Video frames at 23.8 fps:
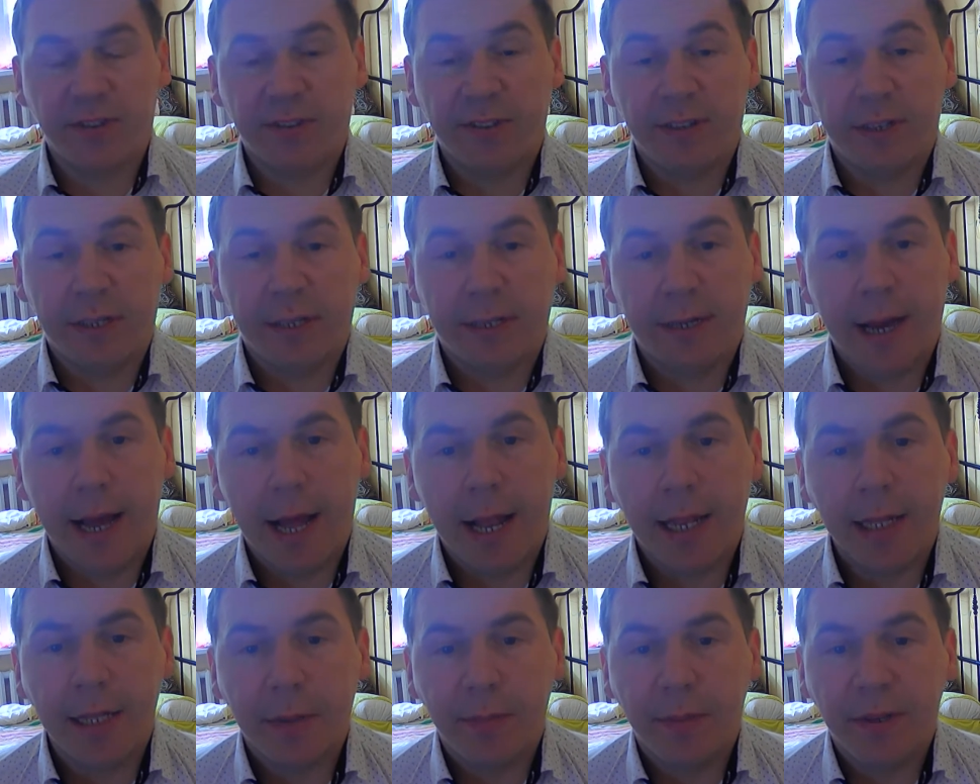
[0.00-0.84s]
a
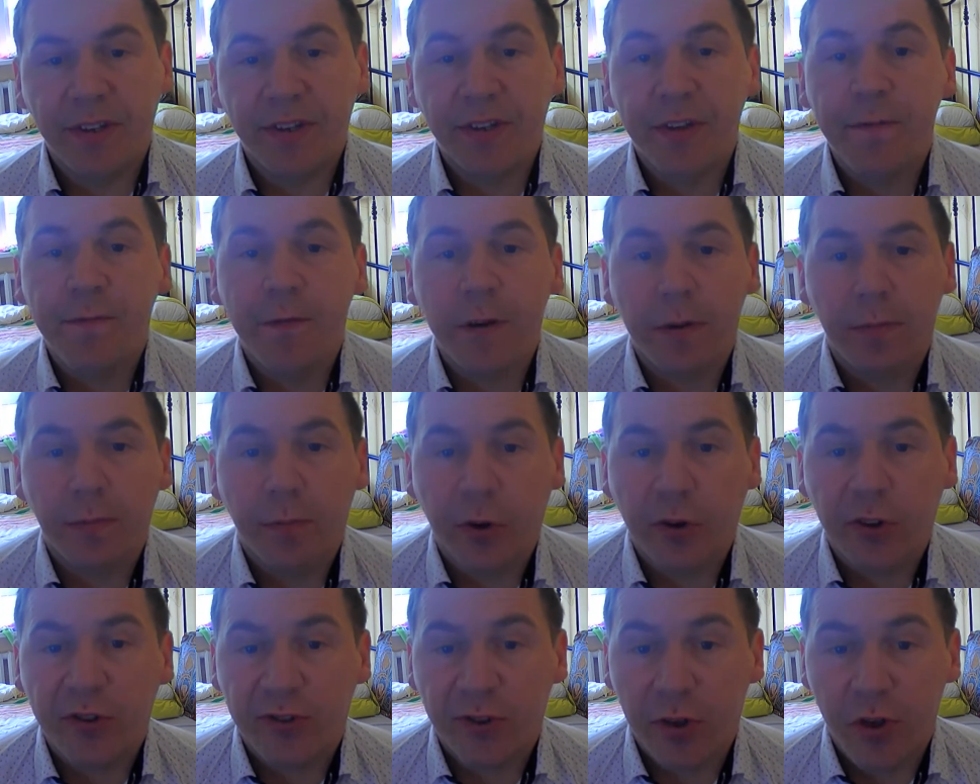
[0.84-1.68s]
little bit different
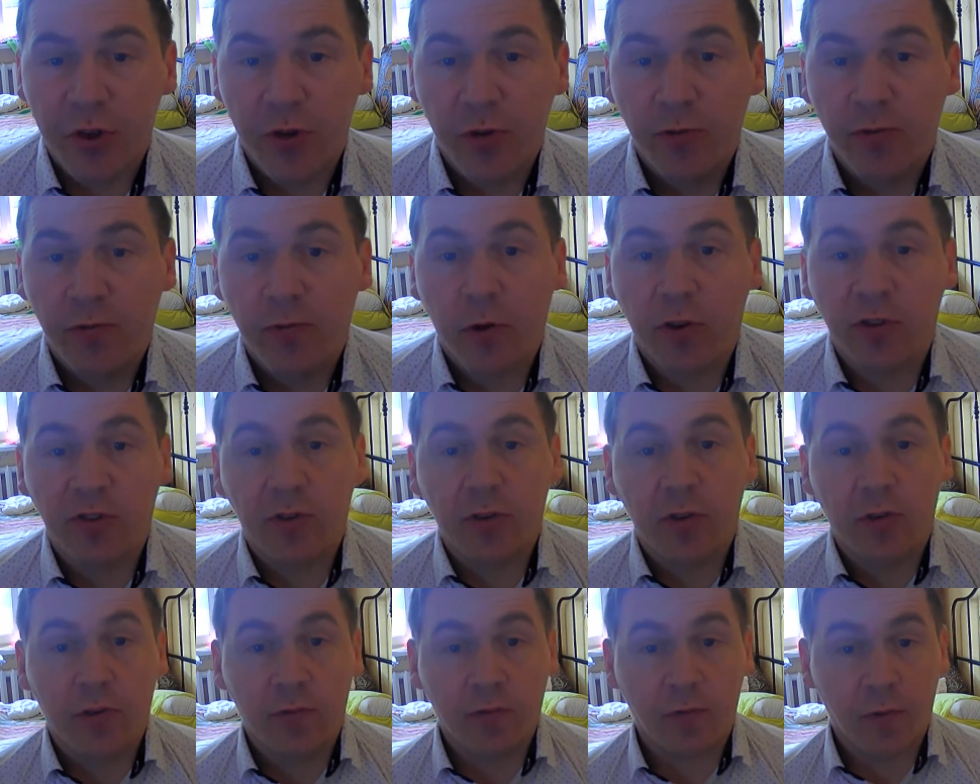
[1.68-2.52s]
procedure
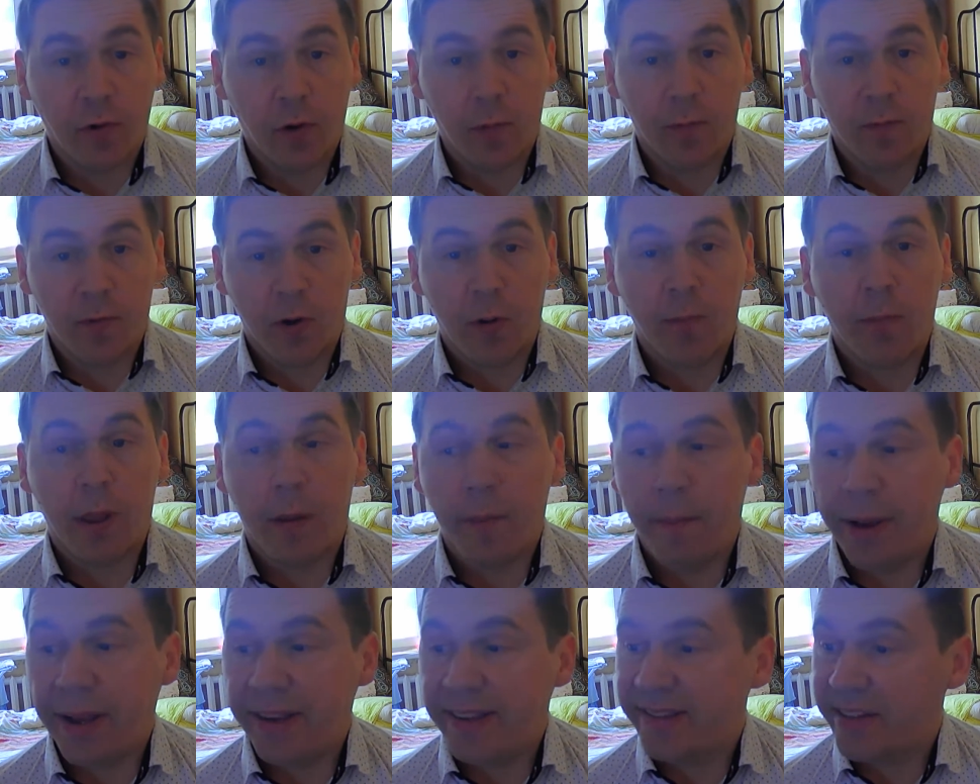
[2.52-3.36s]
for
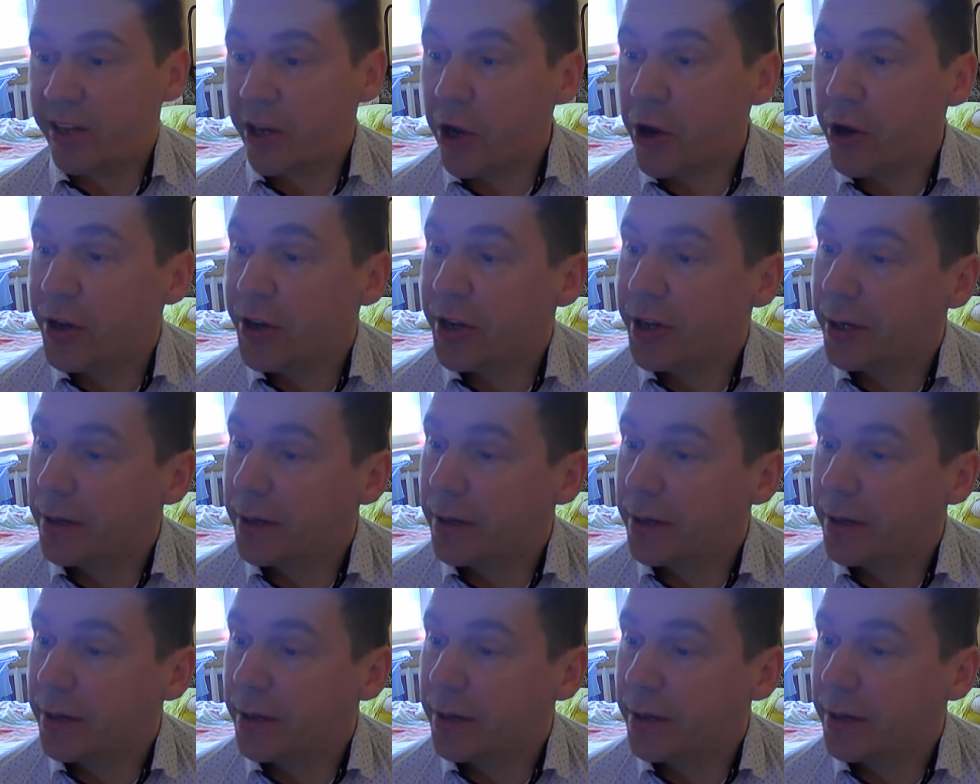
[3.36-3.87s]
problem-based learning.